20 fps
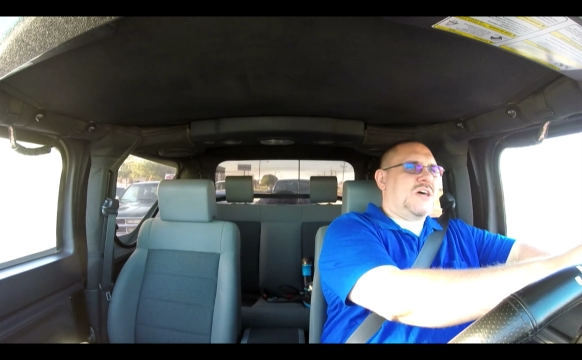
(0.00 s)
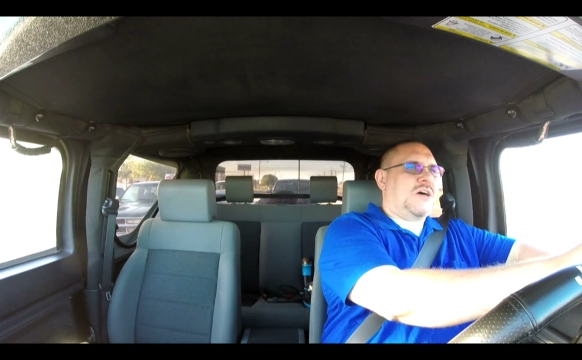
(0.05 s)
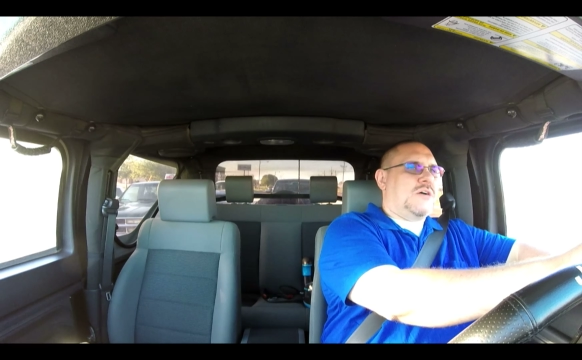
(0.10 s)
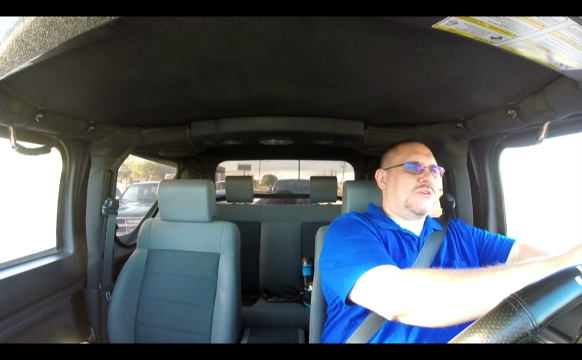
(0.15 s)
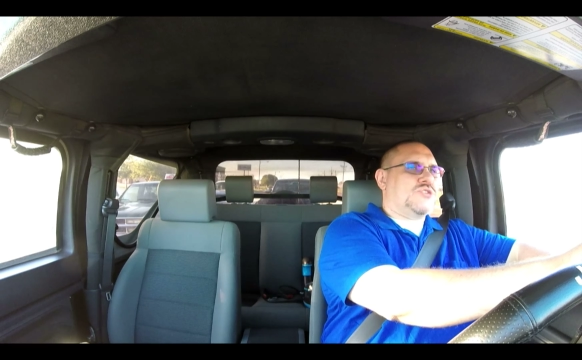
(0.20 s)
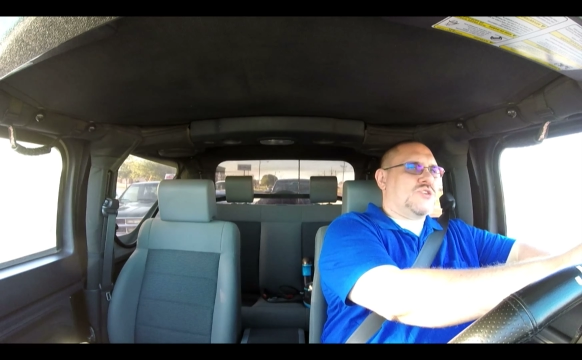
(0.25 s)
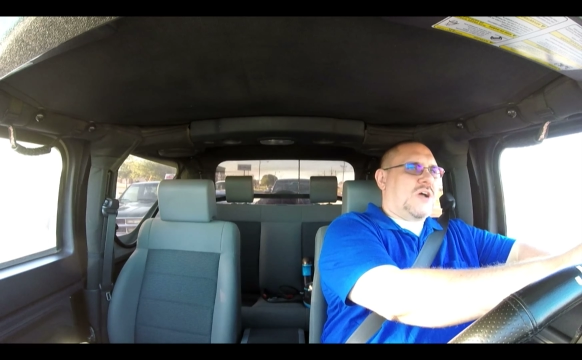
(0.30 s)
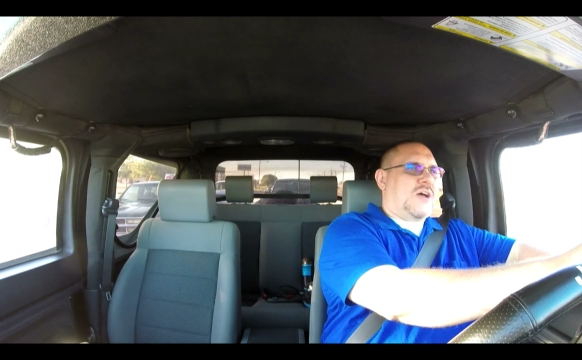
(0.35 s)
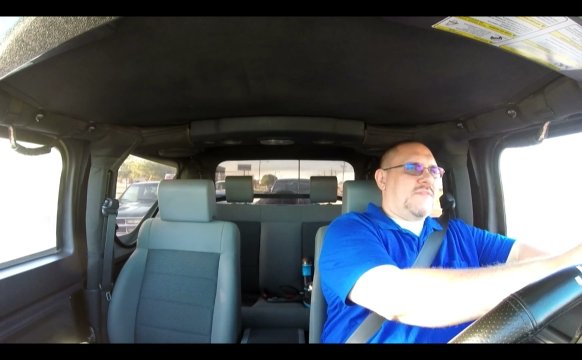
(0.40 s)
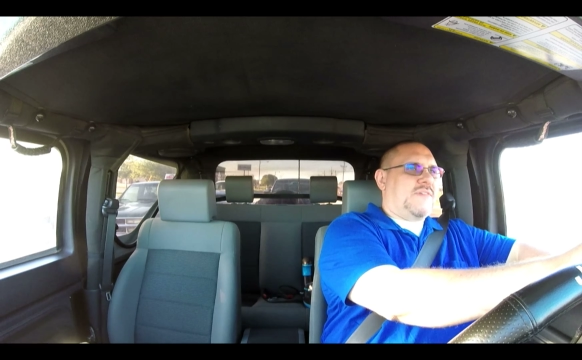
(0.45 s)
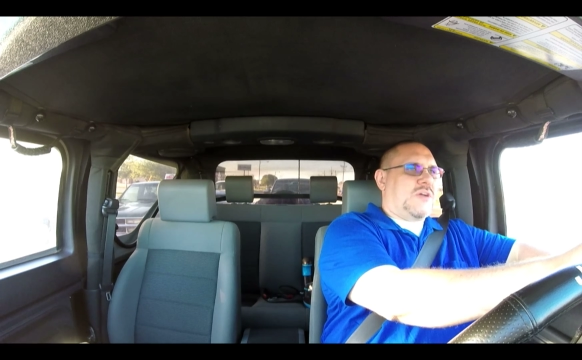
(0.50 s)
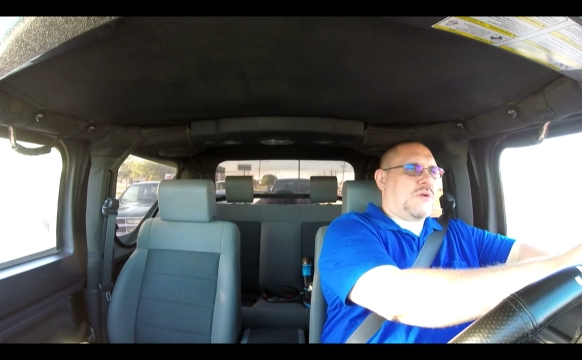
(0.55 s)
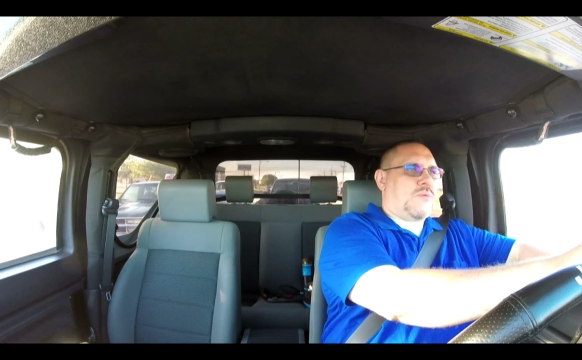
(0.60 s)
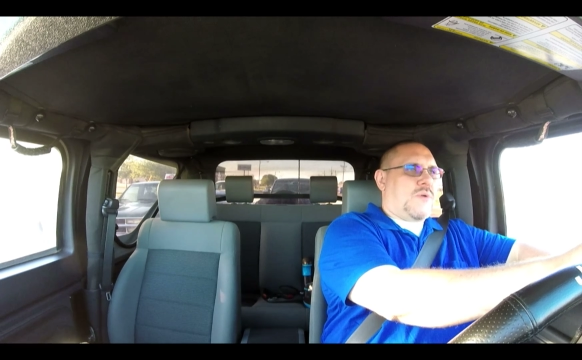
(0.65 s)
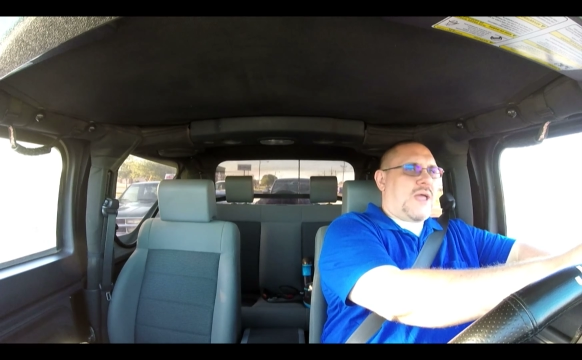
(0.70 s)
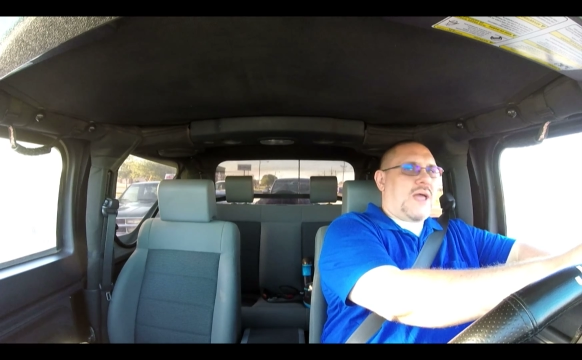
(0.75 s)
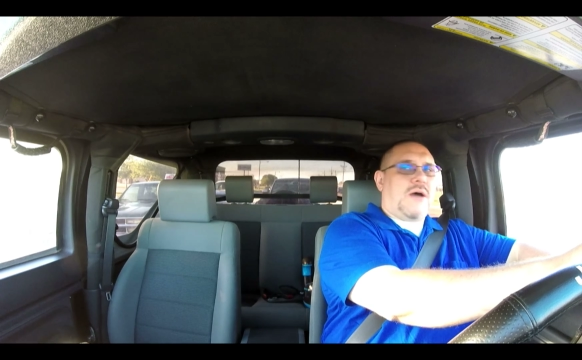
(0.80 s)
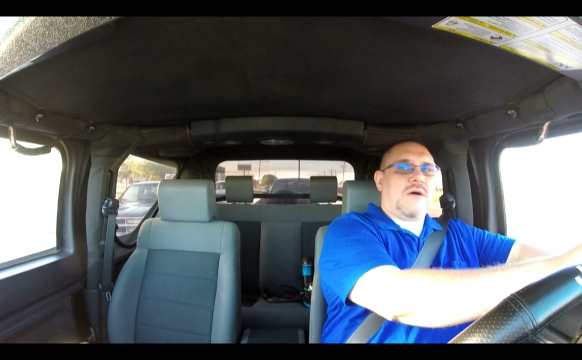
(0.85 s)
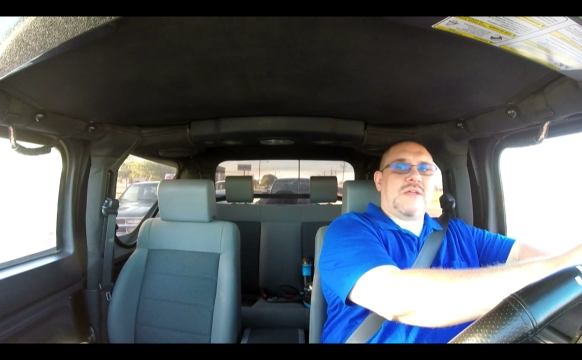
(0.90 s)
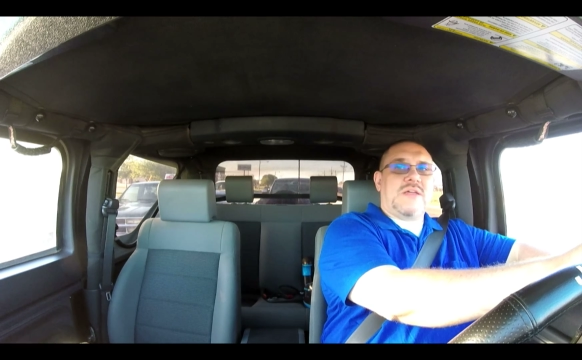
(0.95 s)
driving
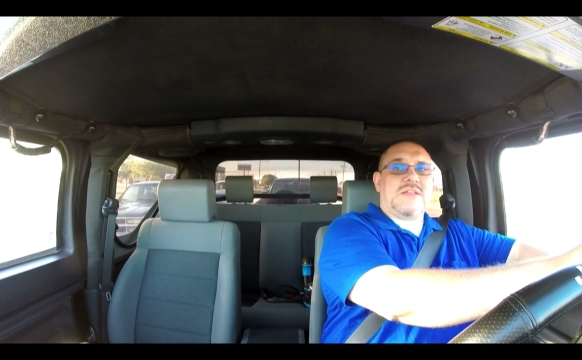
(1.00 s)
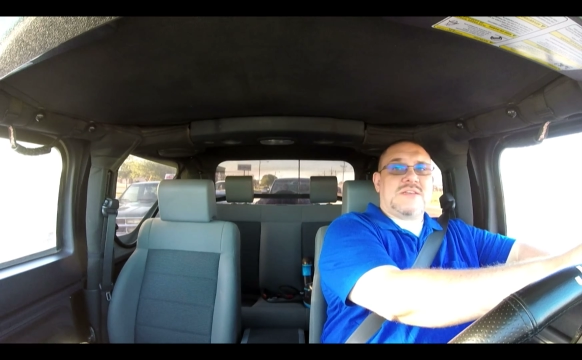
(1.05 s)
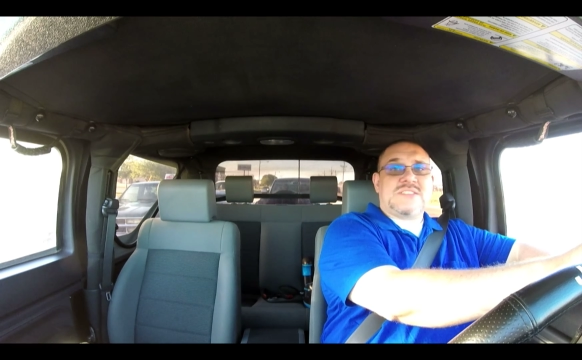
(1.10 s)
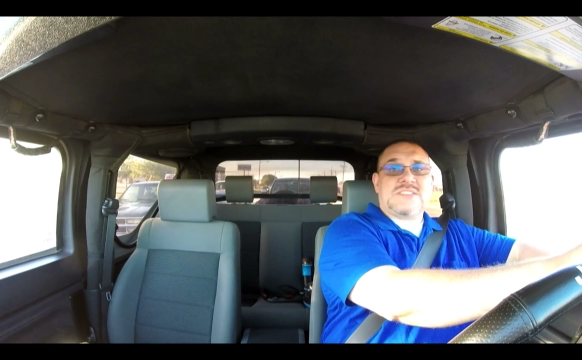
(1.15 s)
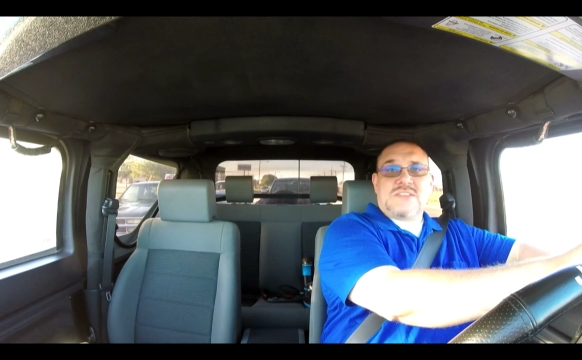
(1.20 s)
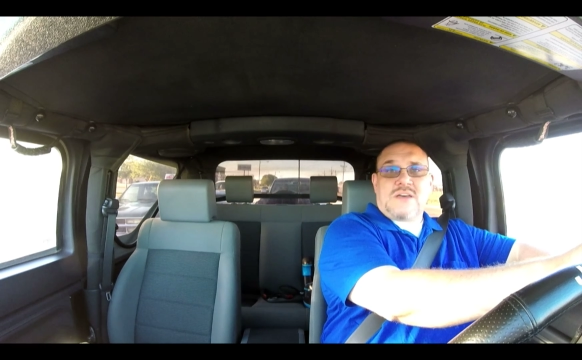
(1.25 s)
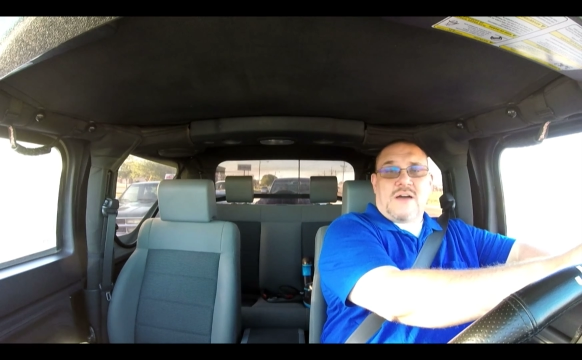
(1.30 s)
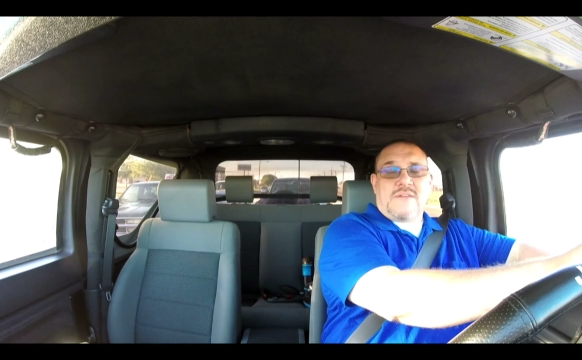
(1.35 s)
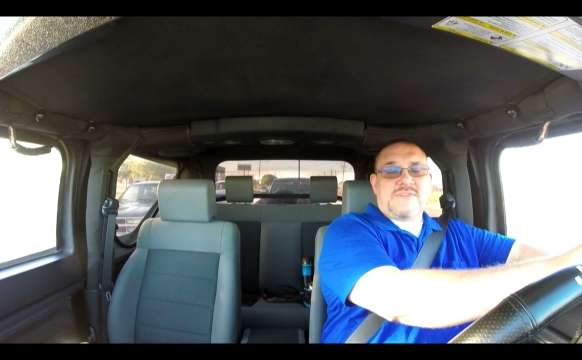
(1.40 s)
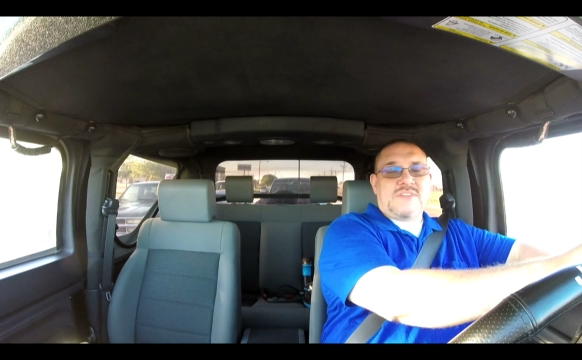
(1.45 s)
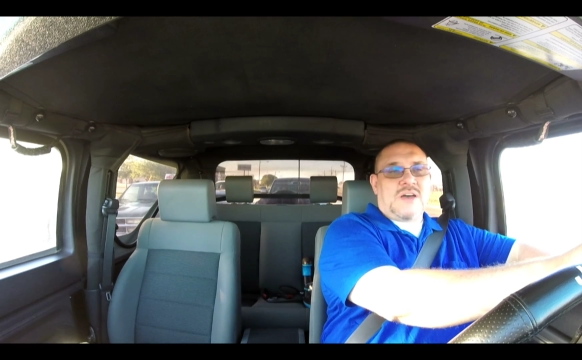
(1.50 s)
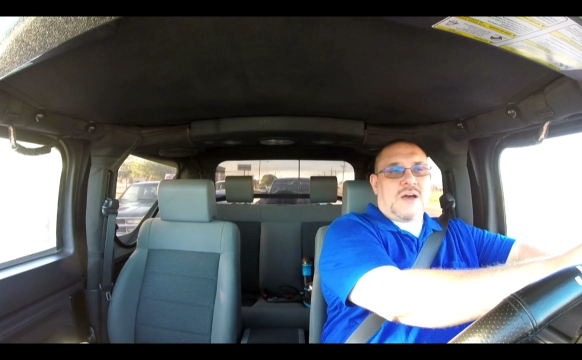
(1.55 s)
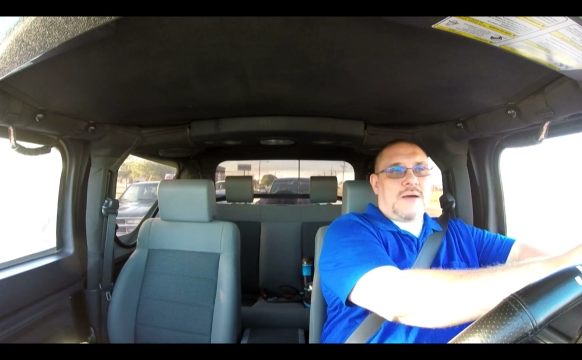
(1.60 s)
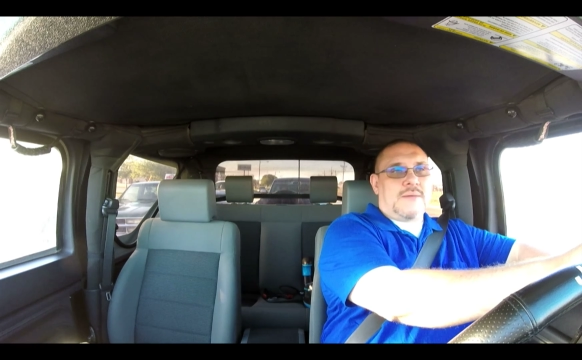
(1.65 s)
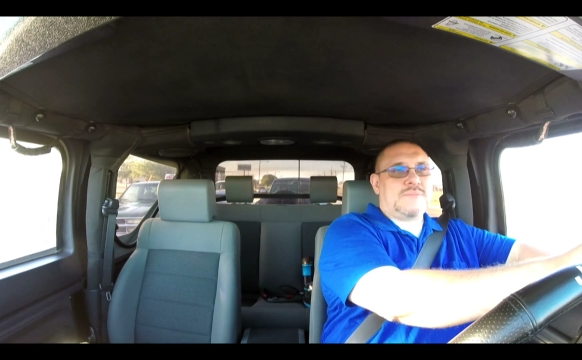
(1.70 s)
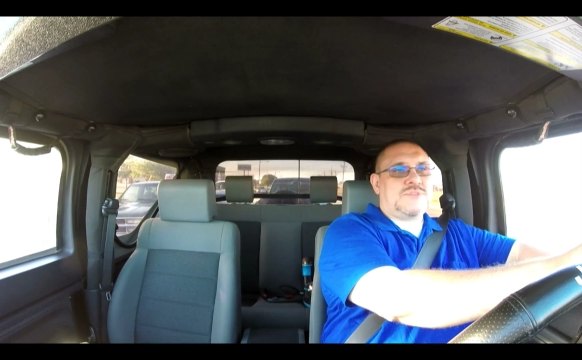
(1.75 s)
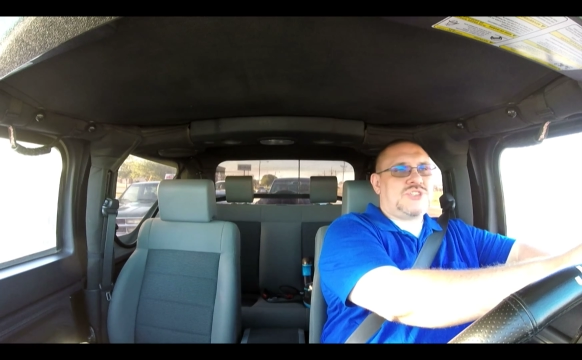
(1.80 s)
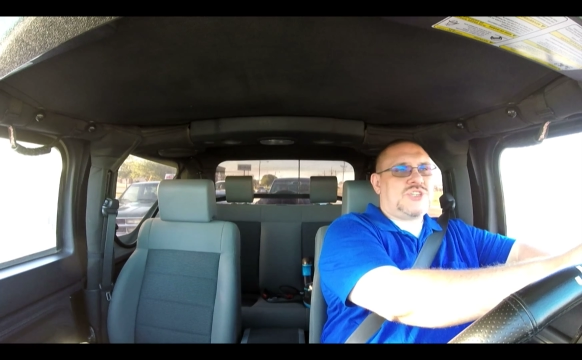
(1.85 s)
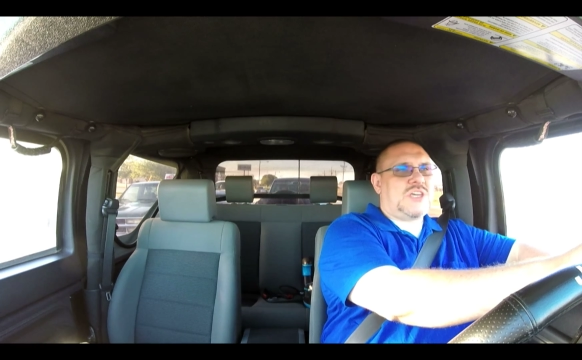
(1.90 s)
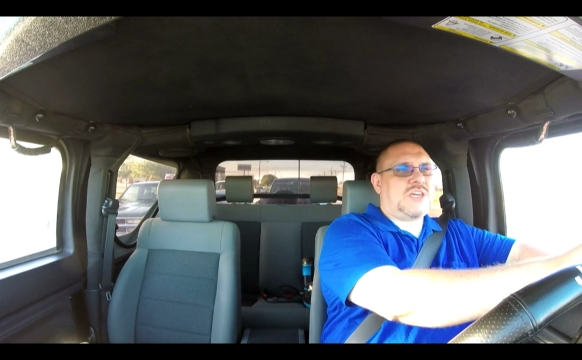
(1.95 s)
around in a soft top
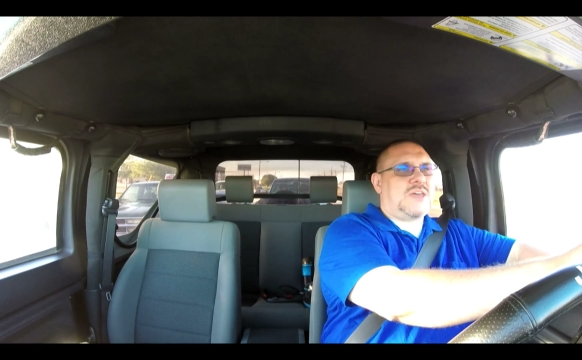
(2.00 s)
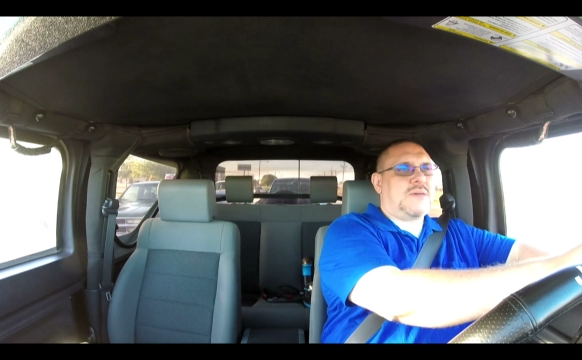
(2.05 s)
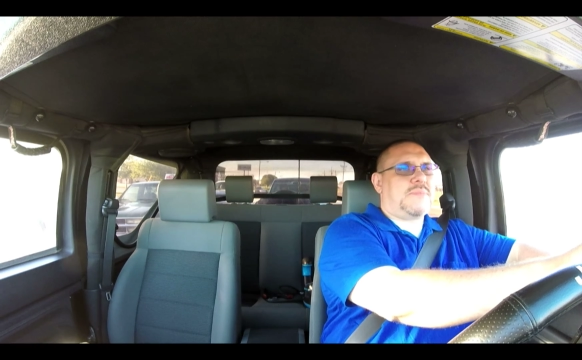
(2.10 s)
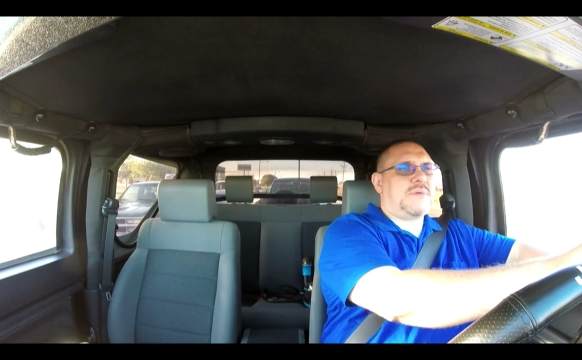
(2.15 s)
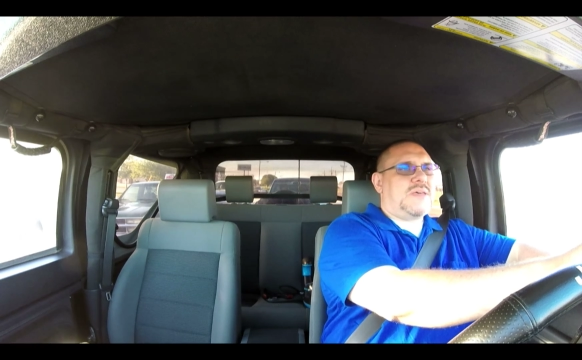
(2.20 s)
Jeep,